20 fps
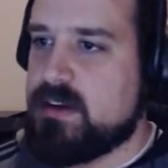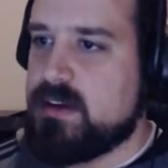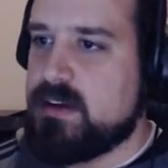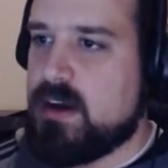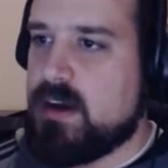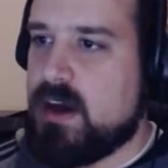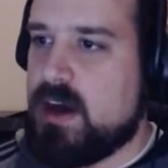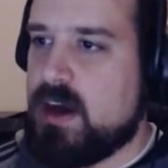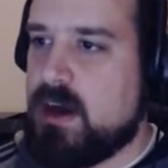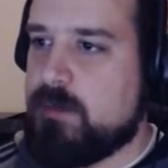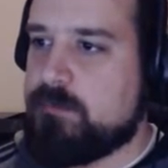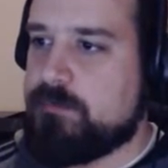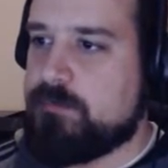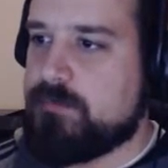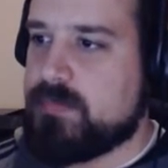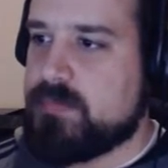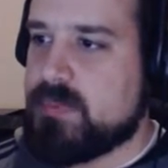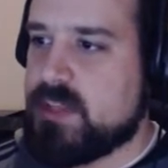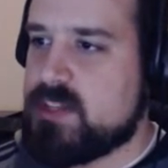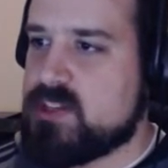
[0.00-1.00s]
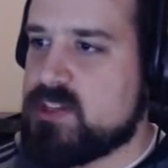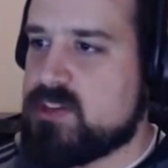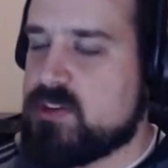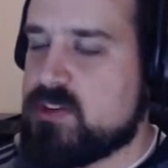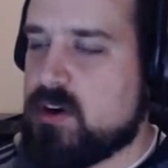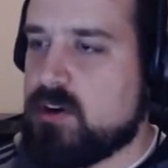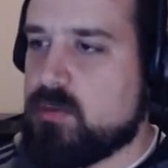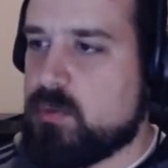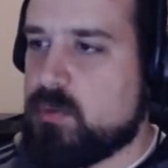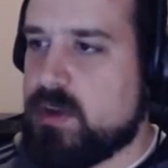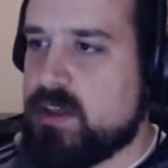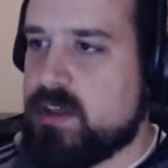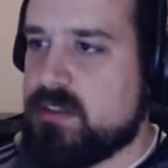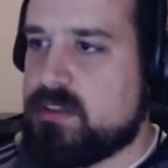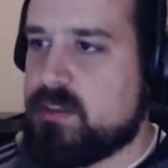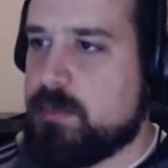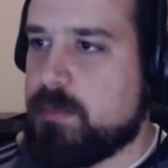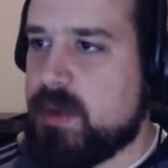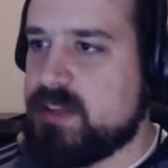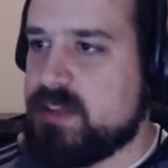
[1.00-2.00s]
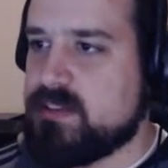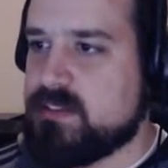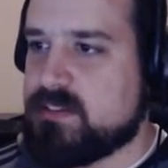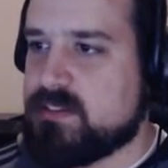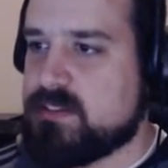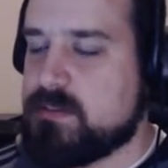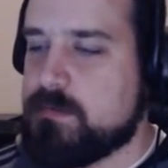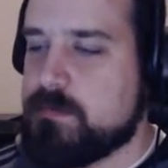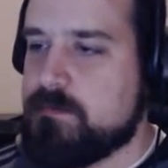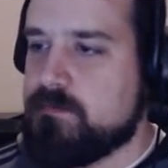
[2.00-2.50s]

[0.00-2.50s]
Okay. Um, let's start with the buttons.